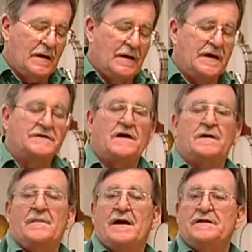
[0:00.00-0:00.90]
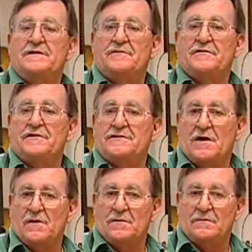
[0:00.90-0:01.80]
is going to make a different
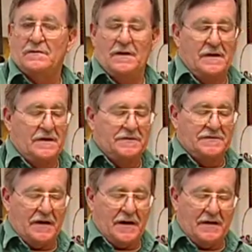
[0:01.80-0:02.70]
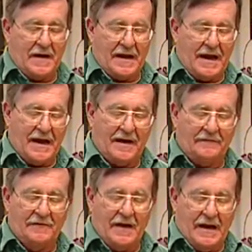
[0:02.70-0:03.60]
tone. So here I
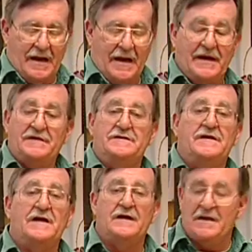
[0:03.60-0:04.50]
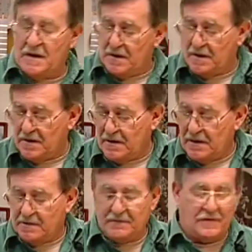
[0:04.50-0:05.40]
have a D,
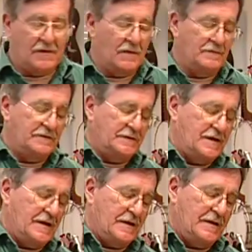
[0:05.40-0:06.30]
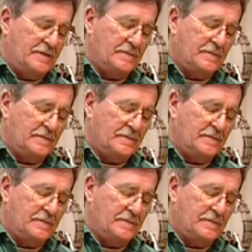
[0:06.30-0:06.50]
the note D,